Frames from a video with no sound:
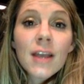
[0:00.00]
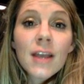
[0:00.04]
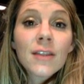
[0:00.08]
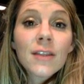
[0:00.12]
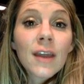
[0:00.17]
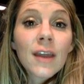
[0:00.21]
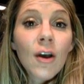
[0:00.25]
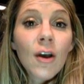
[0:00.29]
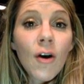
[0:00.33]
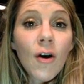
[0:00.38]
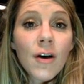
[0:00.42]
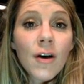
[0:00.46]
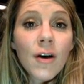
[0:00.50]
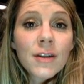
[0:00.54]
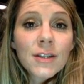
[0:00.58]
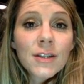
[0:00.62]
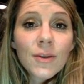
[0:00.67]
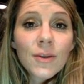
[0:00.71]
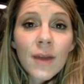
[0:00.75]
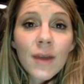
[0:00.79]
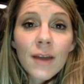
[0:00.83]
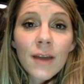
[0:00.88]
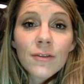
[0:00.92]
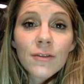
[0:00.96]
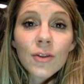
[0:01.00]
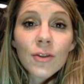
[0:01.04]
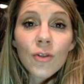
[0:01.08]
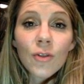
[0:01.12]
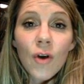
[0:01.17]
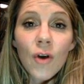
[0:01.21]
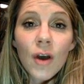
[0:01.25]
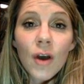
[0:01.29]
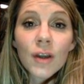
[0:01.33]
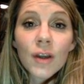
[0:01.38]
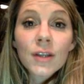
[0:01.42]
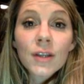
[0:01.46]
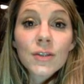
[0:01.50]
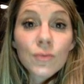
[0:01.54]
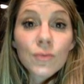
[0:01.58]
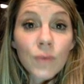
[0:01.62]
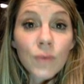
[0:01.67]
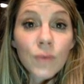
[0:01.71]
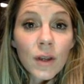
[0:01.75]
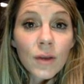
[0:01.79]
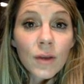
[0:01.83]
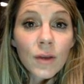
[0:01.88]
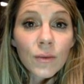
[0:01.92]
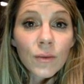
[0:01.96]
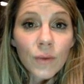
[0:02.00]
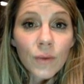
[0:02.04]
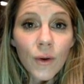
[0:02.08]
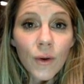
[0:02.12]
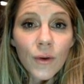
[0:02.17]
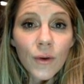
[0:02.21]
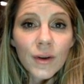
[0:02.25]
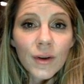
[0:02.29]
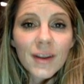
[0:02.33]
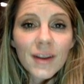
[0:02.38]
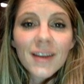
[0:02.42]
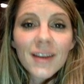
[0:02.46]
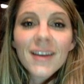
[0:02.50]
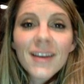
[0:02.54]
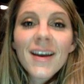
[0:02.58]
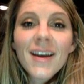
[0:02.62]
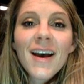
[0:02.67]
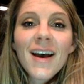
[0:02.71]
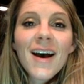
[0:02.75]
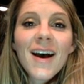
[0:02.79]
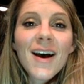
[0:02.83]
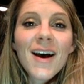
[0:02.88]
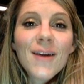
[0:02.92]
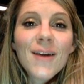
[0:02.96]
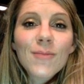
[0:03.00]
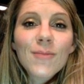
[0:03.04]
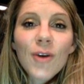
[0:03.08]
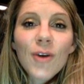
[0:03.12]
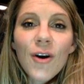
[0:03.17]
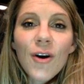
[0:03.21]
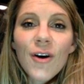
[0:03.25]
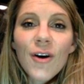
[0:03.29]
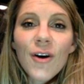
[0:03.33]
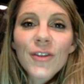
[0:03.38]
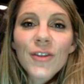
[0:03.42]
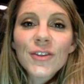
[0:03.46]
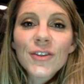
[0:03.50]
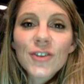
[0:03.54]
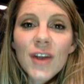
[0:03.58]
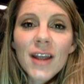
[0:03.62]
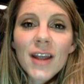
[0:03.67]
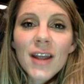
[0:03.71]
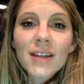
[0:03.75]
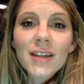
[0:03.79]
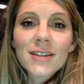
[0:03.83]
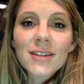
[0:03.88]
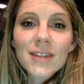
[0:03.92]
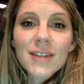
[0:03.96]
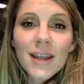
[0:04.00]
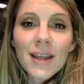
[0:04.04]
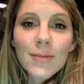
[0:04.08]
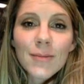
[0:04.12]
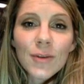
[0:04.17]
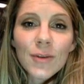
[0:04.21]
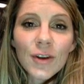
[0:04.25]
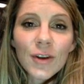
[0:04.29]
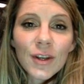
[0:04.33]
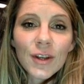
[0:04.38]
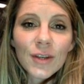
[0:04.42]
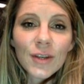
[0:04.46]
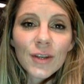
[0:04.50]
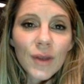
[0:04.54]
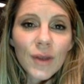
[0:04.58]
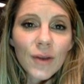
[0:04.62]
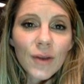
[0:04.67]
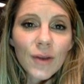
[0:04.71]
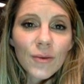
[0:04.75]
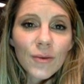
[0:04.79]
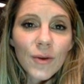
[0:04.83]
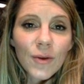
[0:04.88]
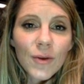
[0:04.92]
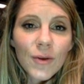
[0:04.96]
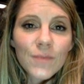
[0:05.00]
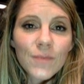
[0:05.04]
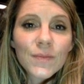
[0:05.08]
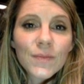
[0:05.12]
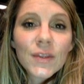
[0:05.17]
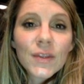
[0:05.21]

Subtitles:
They also have the longest railroad, called the Trans-Siberian Railroad.